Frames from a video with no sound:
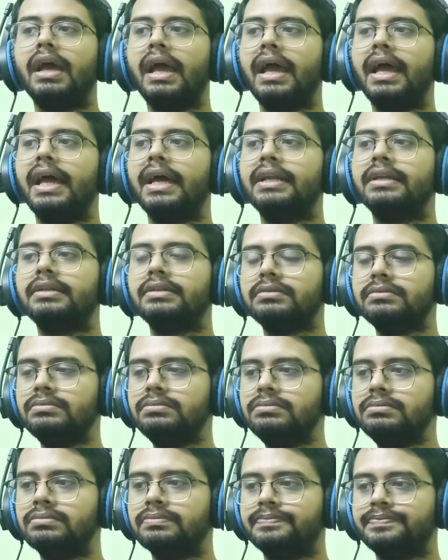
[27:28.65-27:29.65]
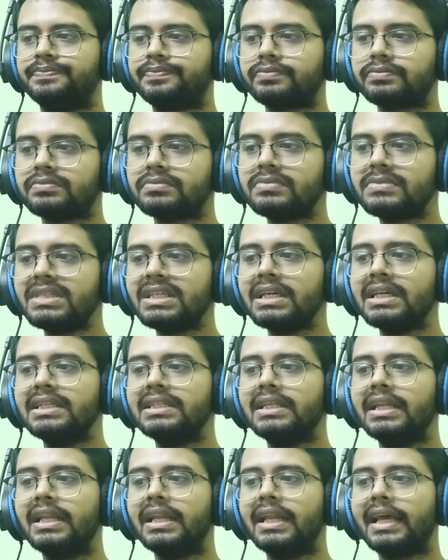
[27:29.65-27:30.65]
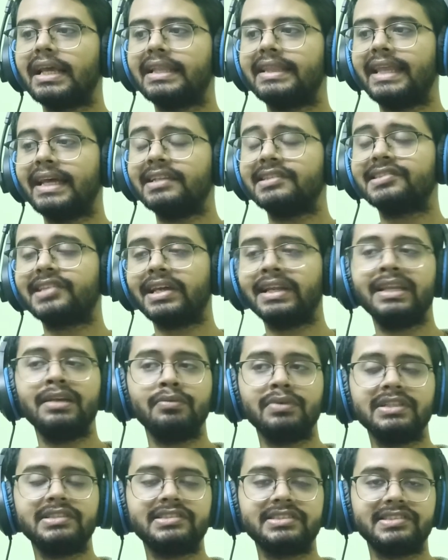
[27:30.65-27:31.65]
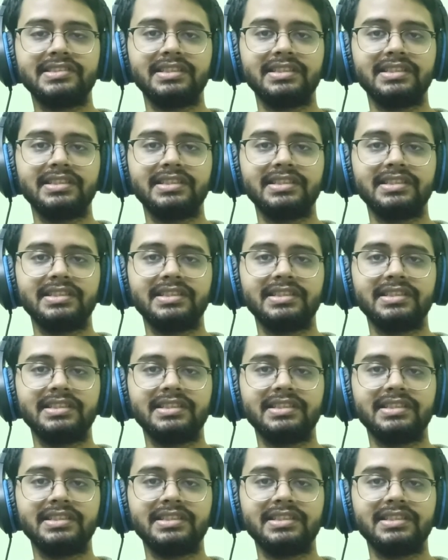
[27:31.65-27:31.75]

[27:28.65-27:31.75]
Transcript: And then suddenly when